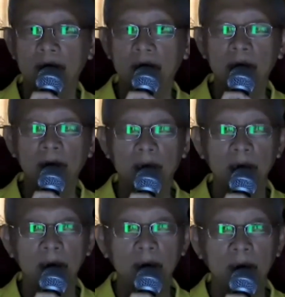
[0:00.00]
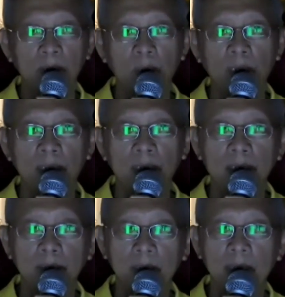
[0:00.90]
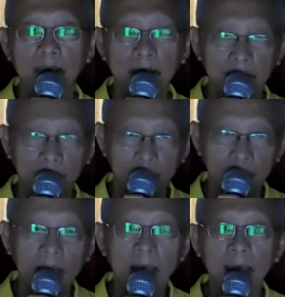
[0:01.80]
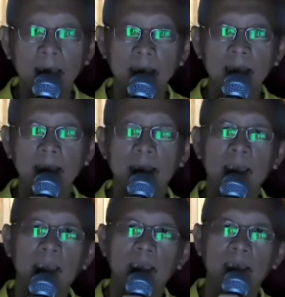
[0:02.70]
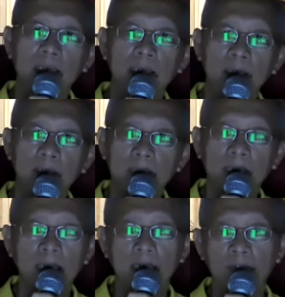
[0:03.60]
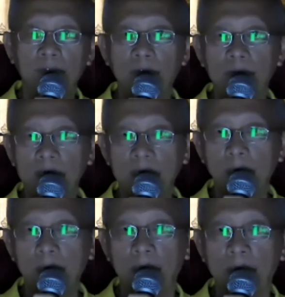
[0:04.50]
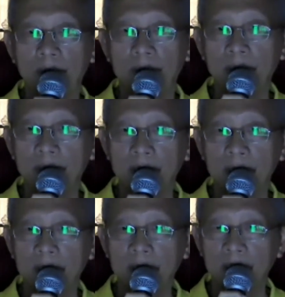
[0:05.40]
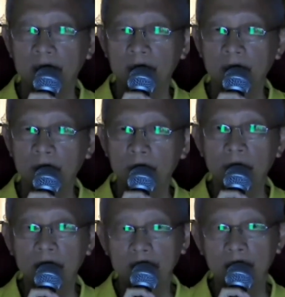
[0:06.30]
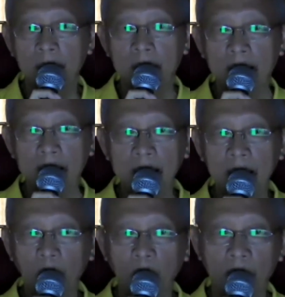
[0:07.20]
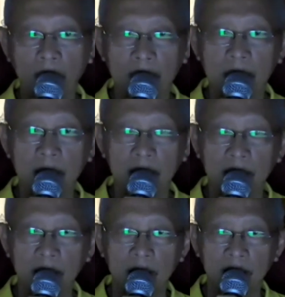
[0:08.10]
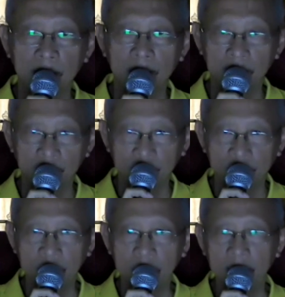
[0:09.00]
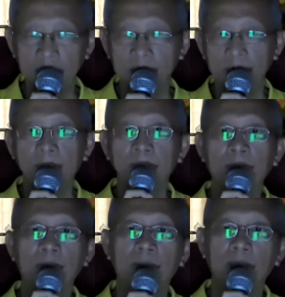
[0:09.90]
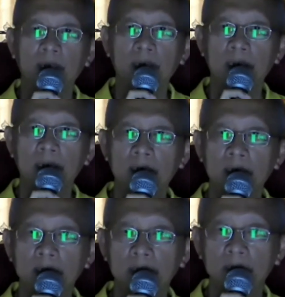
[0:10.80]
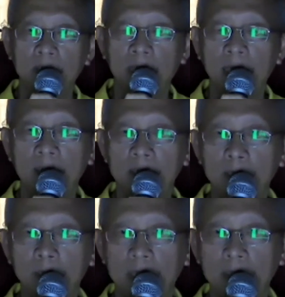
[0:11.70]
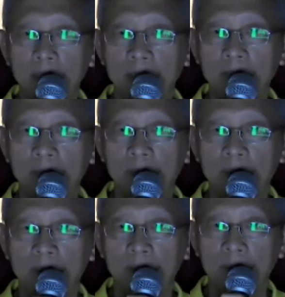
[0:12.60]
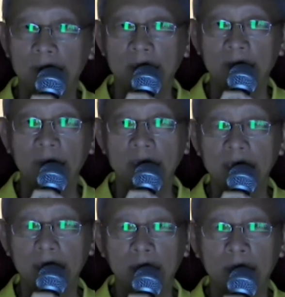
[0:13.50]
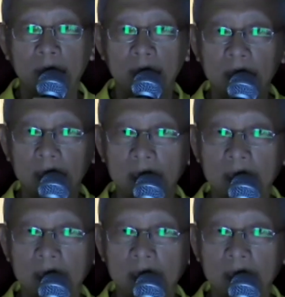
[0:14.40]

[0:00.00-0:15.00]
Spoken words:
That's why it's called awareness-based meditation. So there are four support to bring about this awareness within us. So like I explained before, the first support is